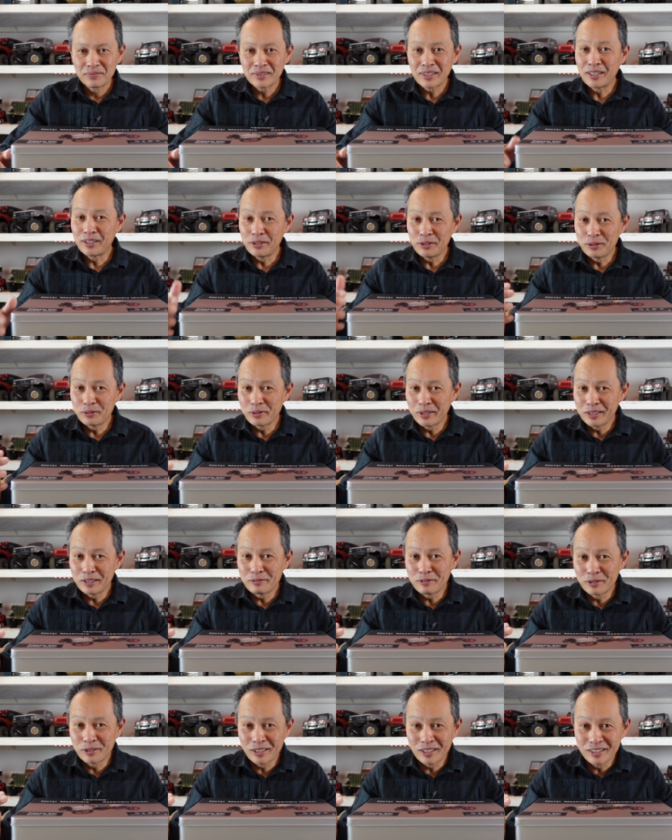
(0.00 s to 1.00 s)
Are you ready
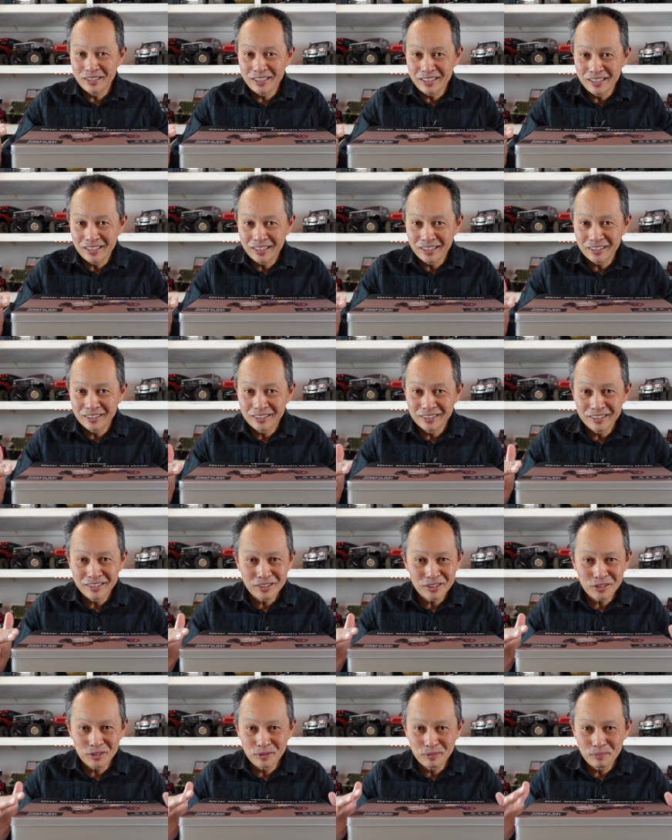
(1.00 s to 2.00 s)
for an R C car
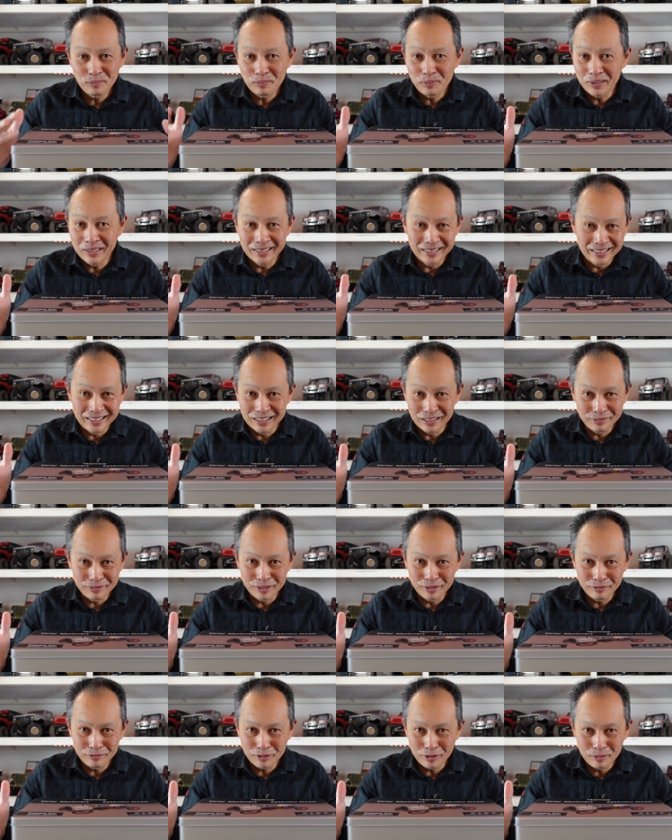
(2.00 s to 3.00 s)
that's completely
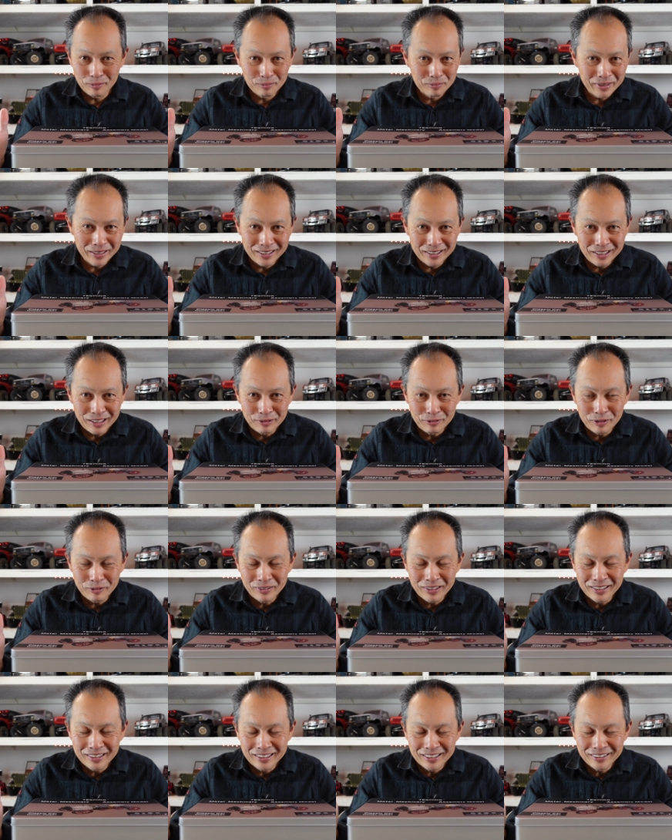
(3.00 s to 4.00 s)
different from anything we've
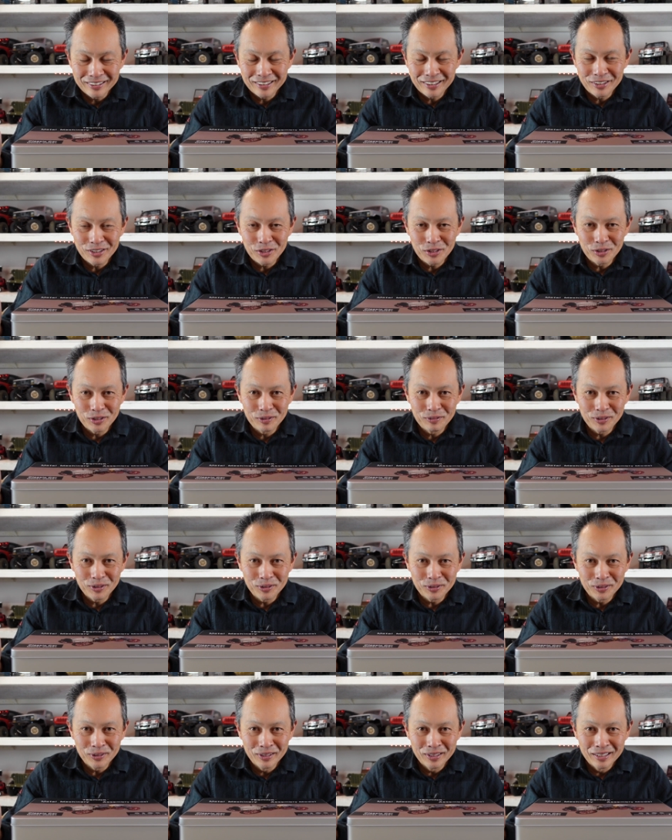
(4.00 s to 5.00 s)
done here at R C
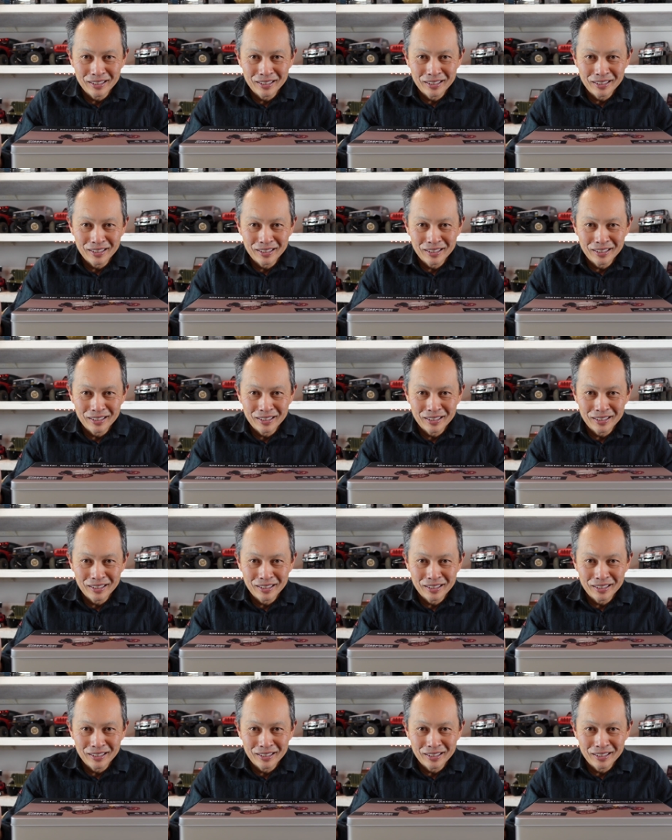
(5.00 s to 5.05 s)
Review?